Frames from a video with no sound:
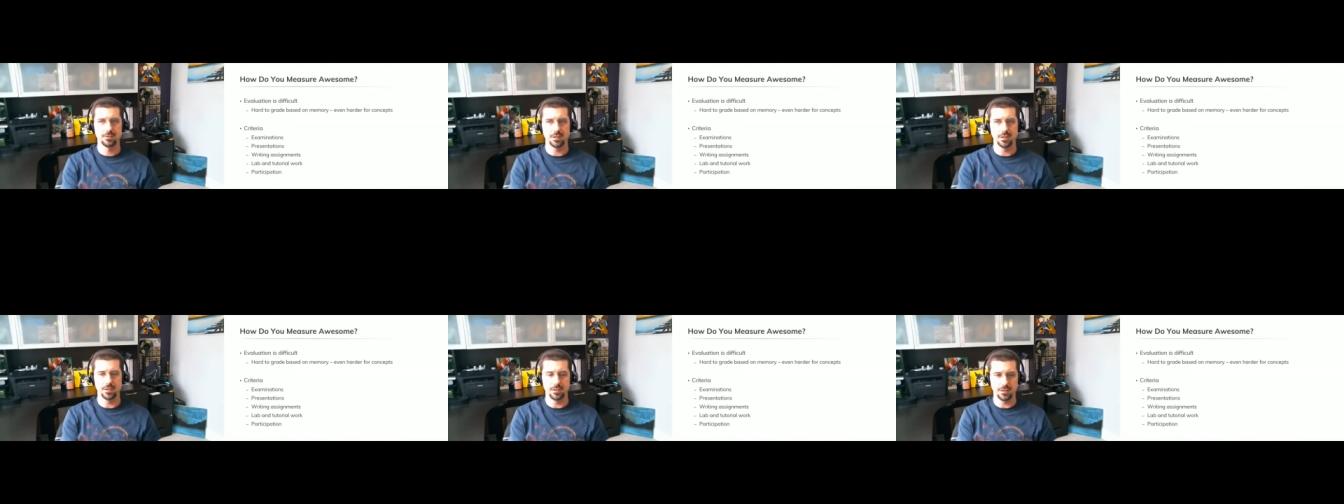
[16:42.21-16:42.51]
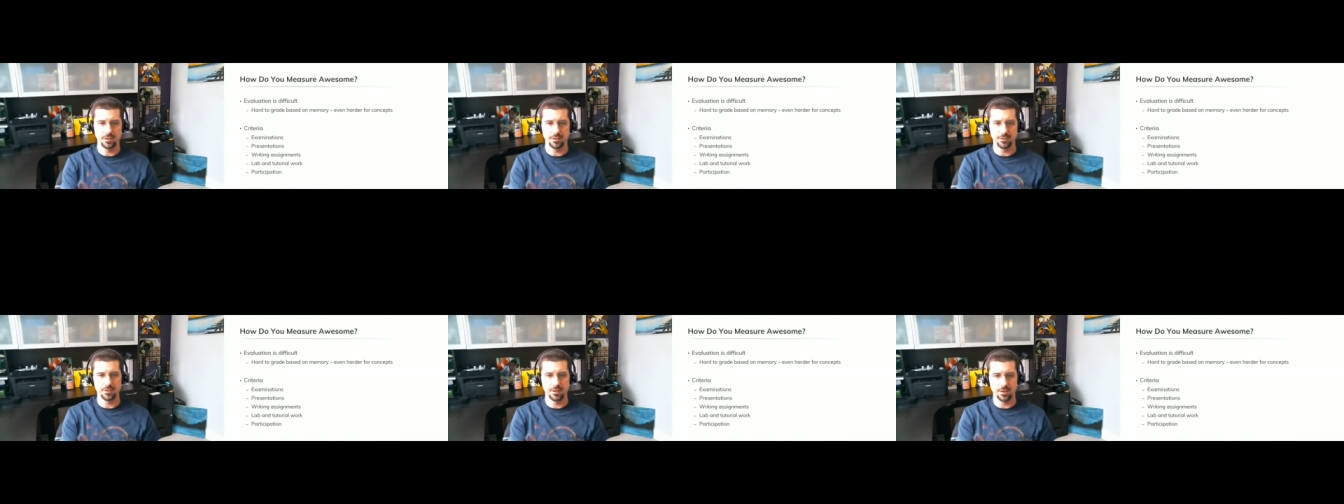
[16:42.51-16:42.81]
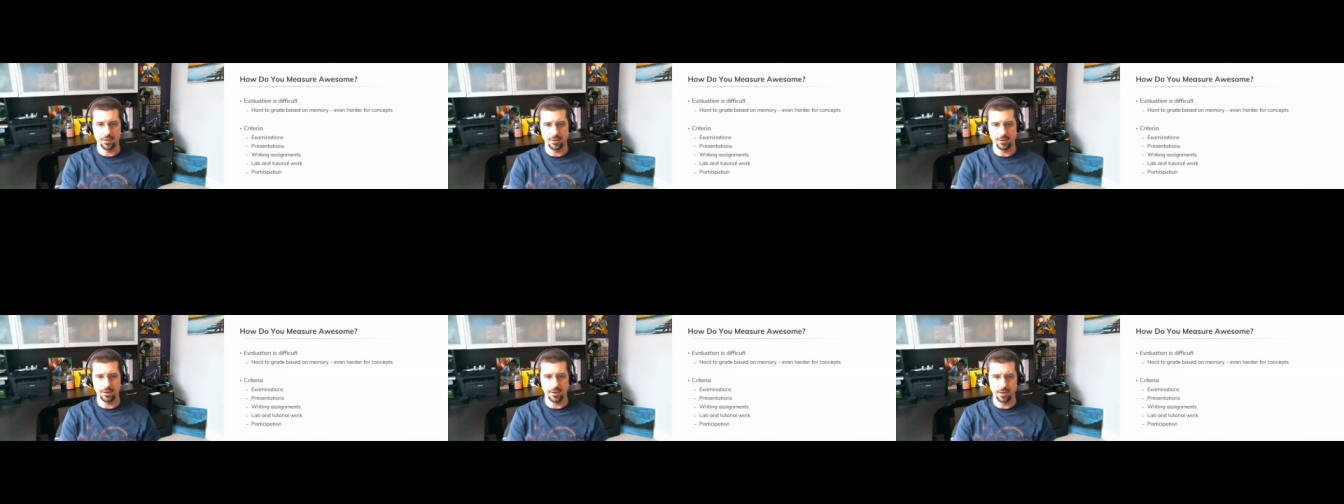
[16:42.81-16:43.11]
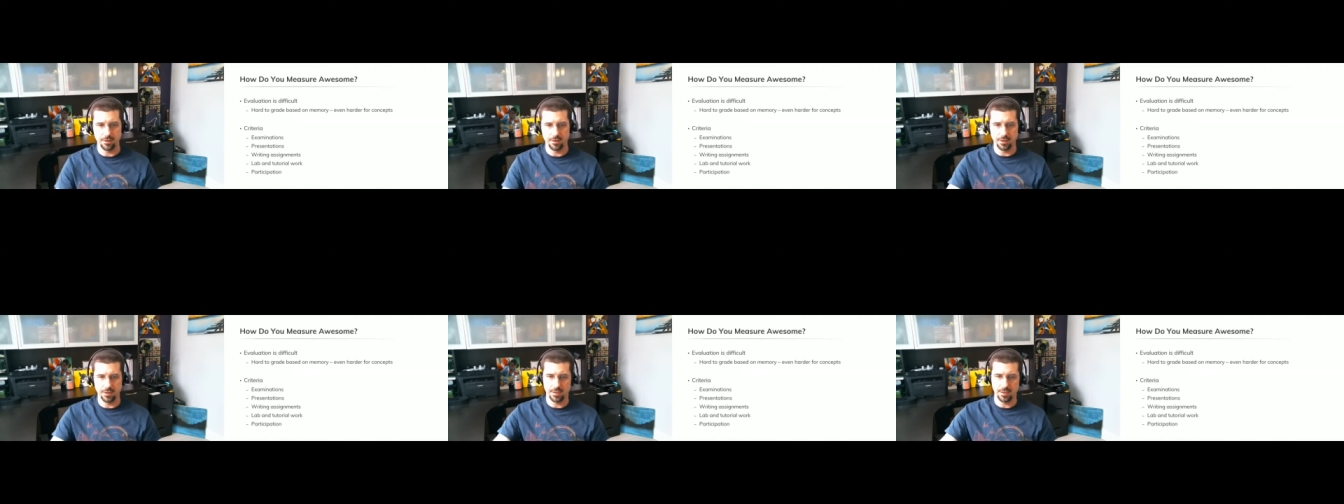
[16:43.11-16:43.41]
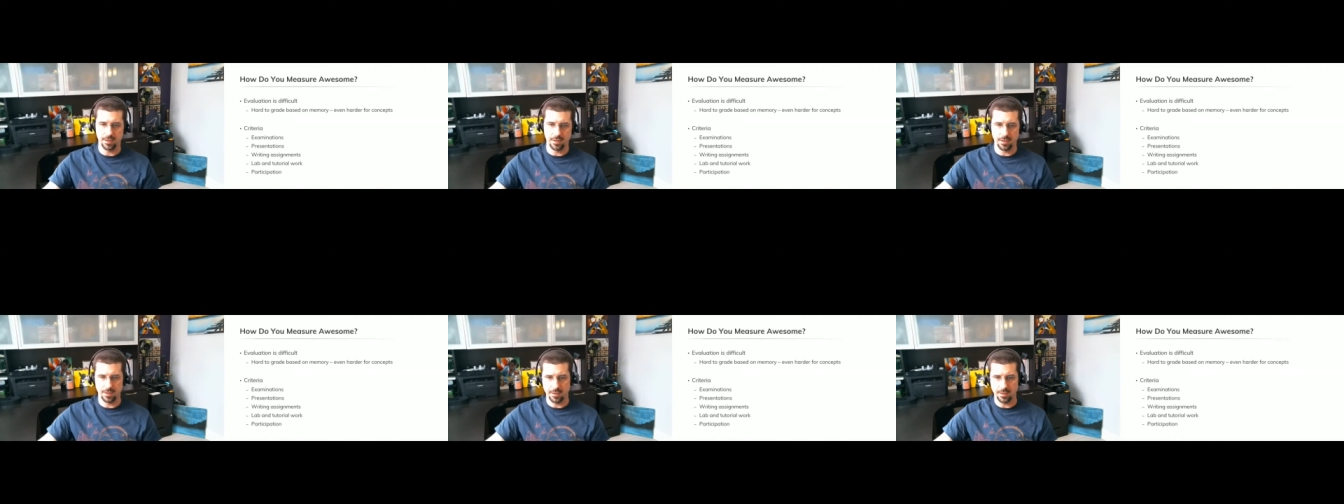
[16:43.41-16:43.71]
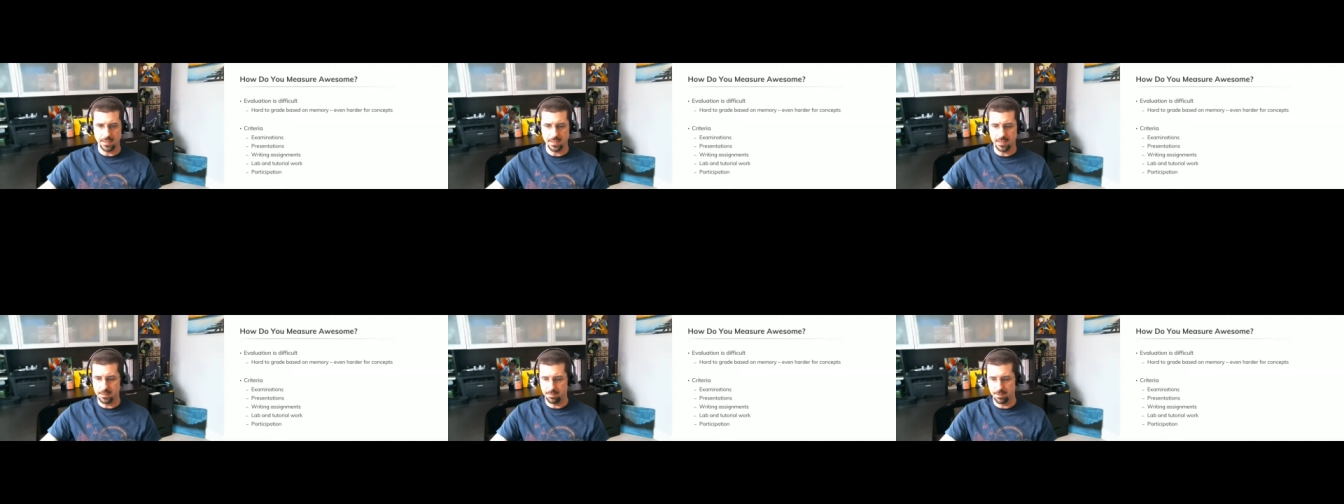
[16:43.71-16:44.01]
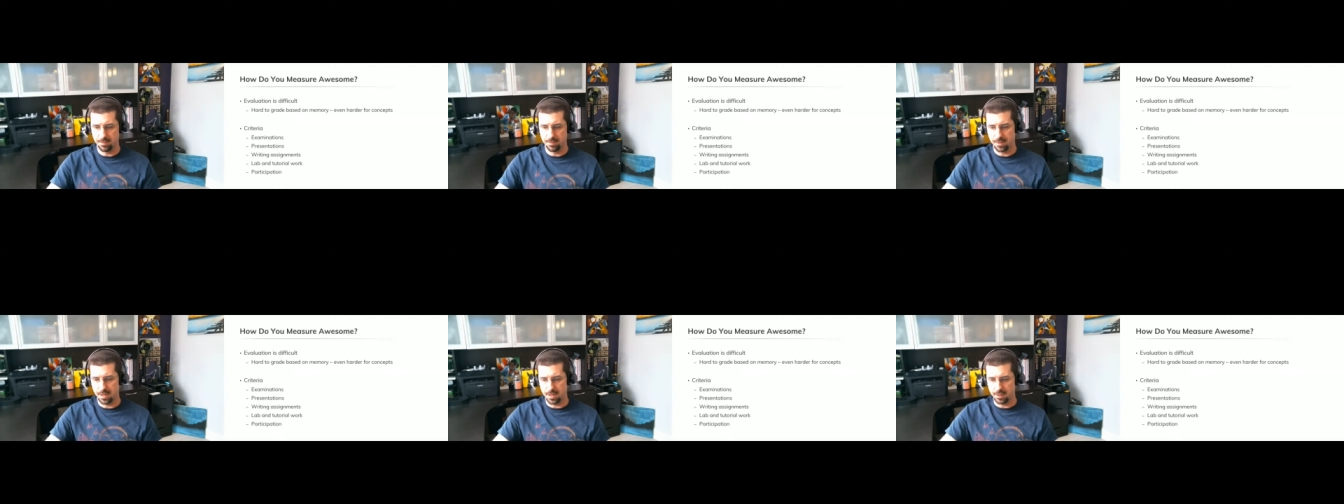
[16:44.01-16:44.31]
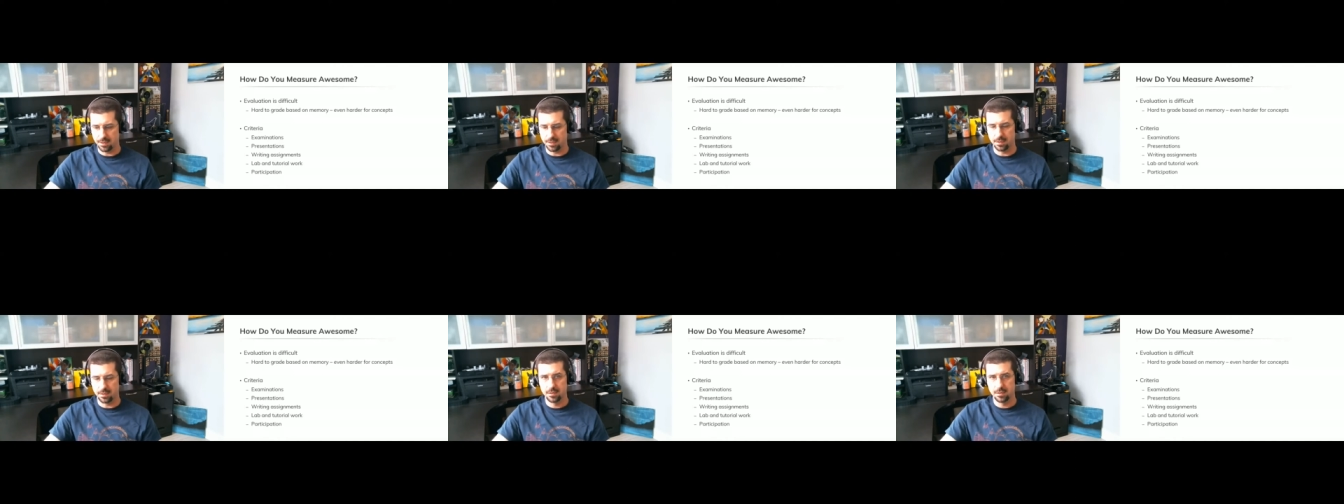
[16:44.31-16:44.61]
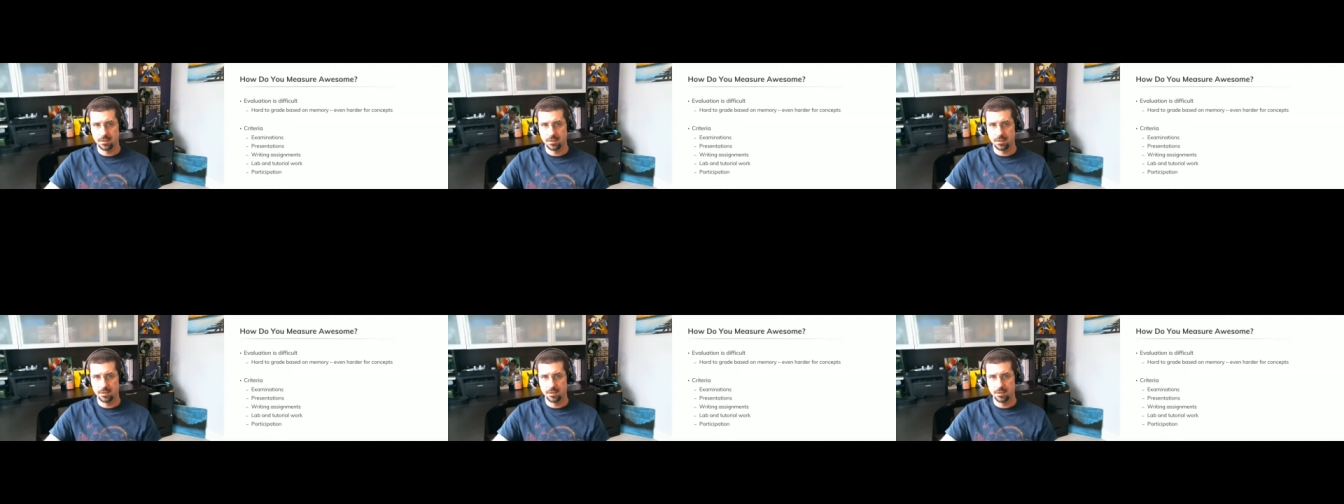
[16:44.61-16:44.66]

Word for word: is another area to kind of keep in mind